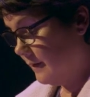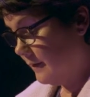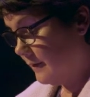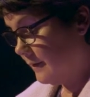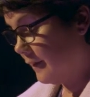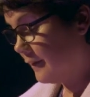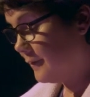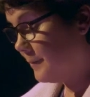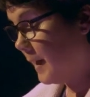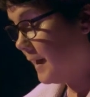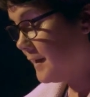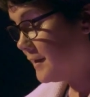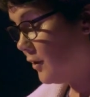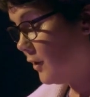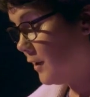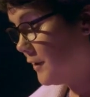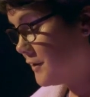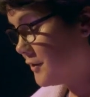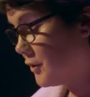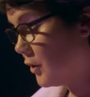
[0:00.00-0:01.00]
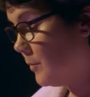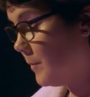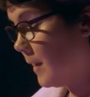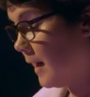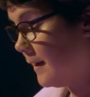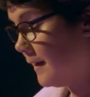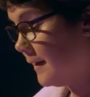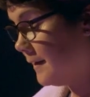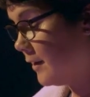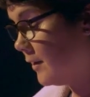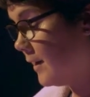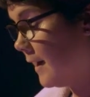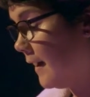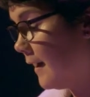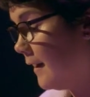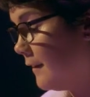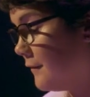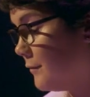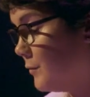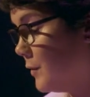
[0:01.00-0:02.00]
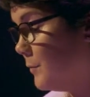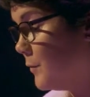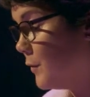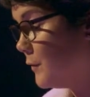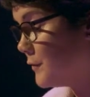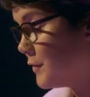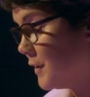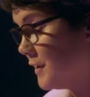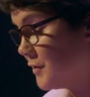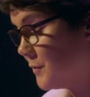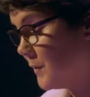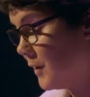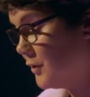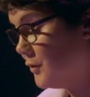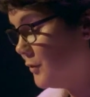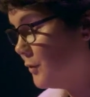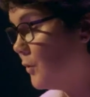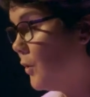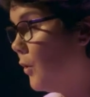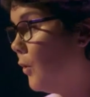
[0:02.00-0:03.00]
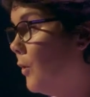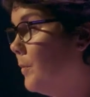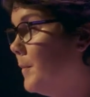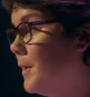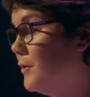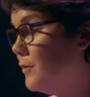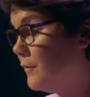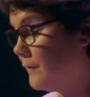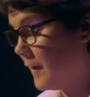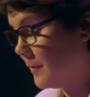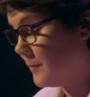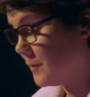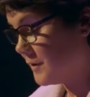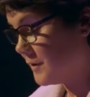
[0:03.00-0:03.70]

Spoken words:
Despite all the turmoil in our lives, we moved into our new home in November